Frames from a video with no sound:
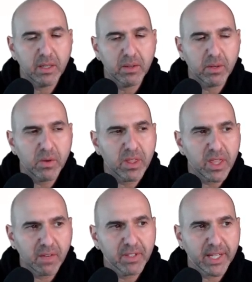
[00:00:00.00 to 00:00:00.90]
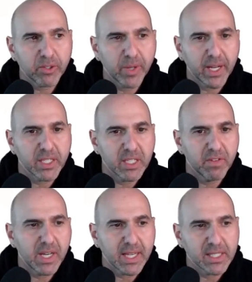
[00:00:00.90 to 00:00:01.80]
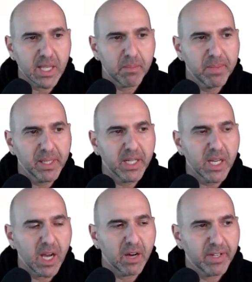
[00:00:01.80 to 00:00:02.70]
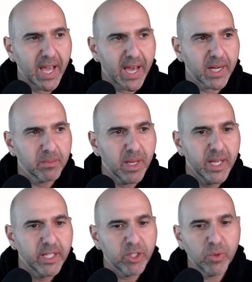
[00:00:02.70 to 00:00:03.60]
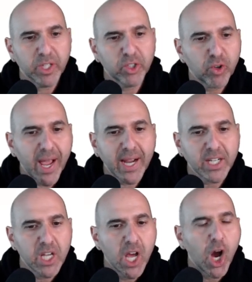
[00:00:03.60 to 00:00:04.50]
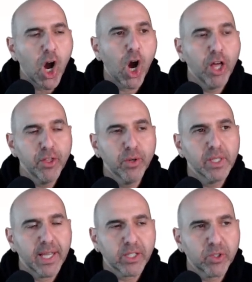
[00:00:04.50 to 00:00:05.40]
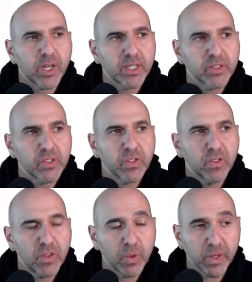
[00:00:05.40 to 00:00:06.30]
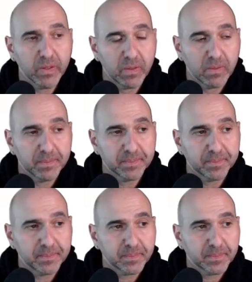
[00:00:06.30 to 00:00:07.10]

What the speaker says: And you can think of electronegativity as the ability of an atom to attract other electrons to it.